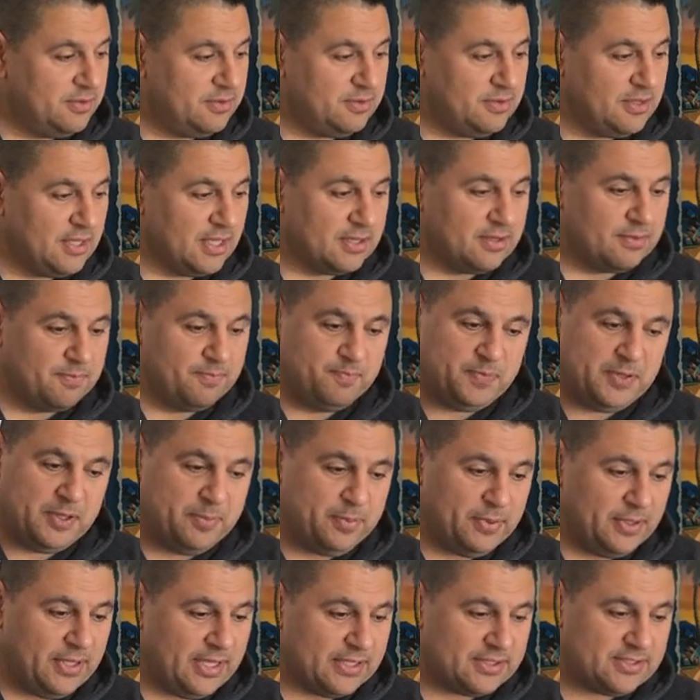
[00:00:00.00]
The
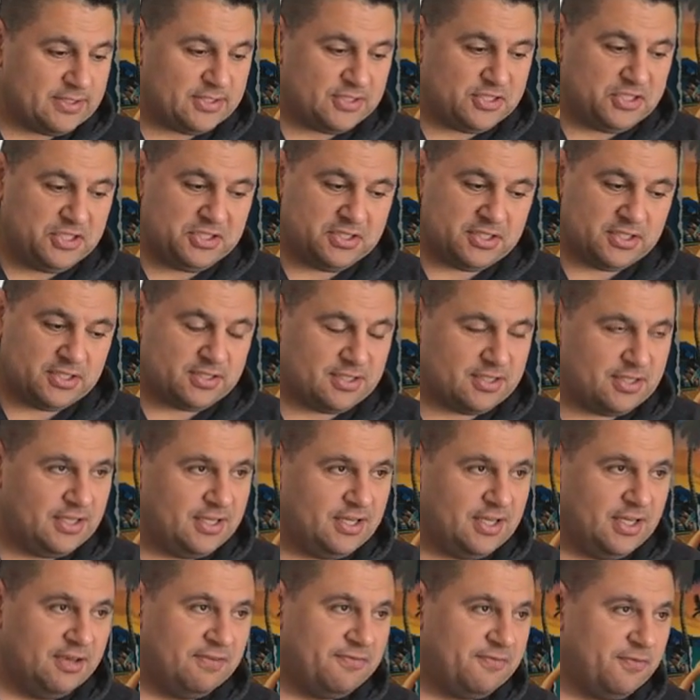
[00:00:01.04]
people at
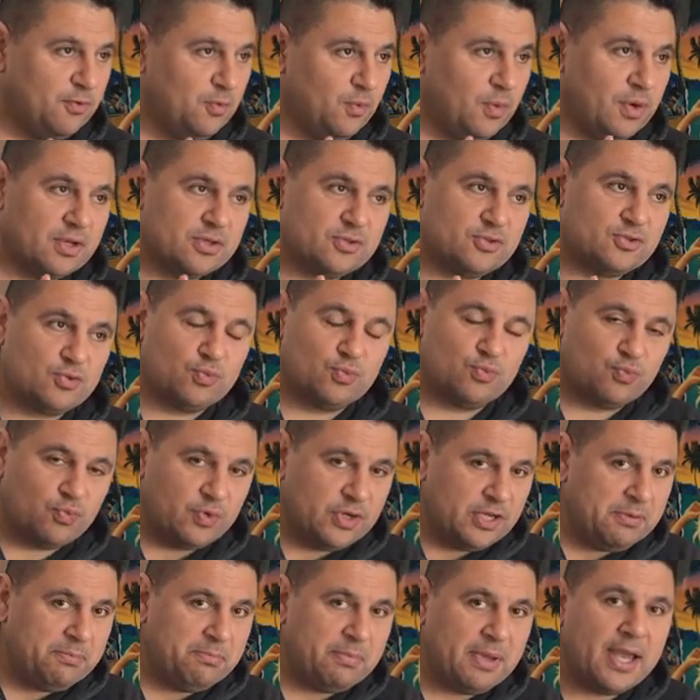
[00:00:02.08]
CGC, if you want to
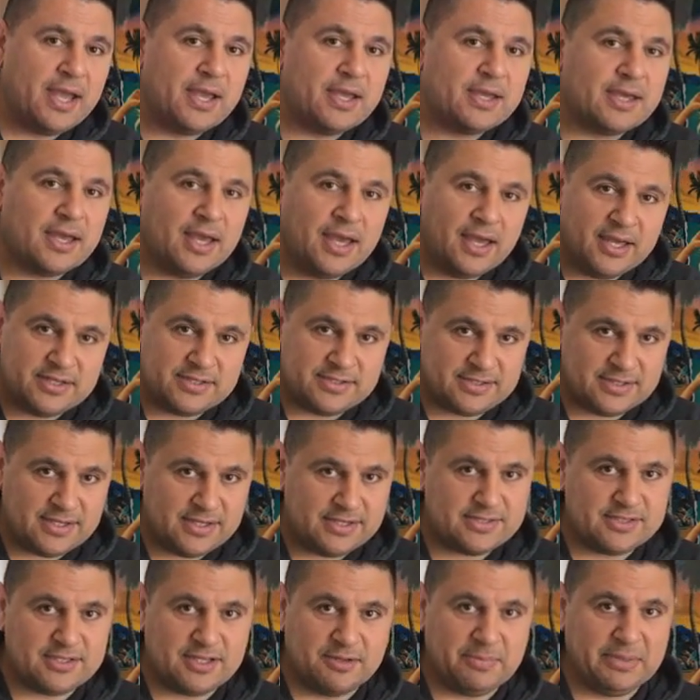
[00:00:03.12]
remake a
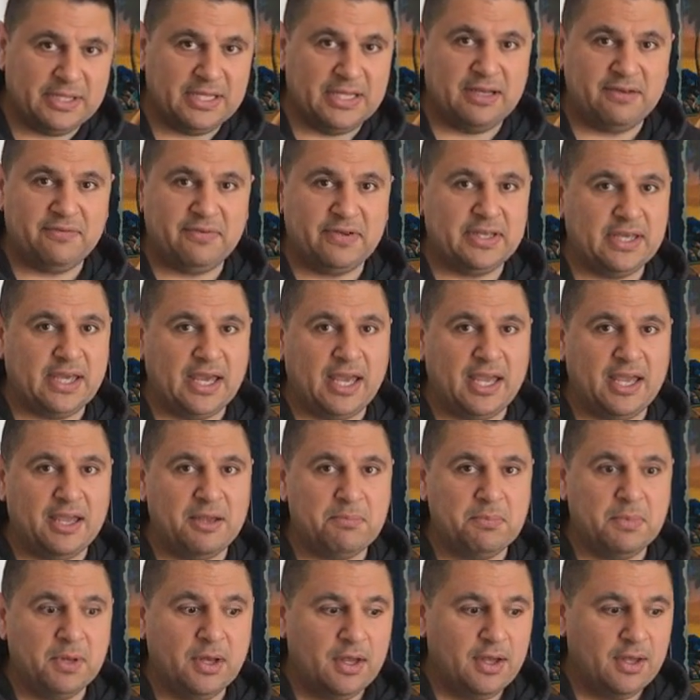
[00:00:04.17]
System 11
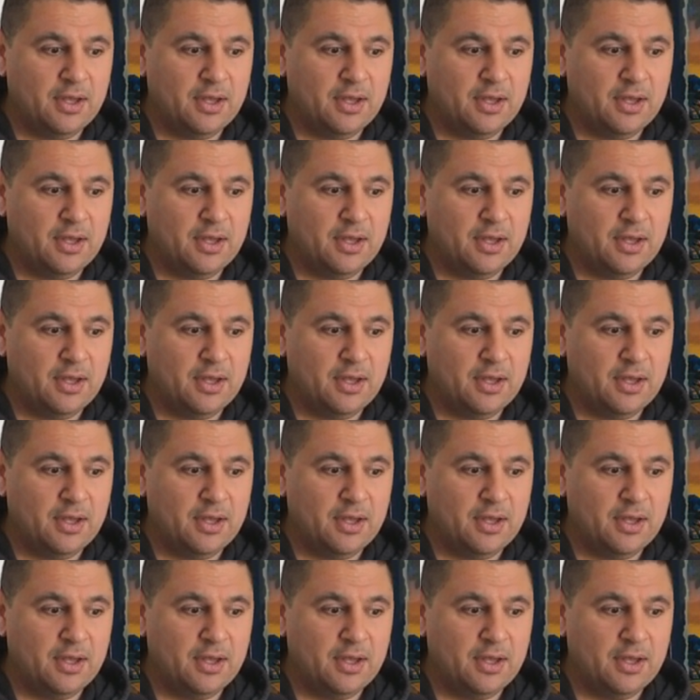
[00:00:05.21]
game,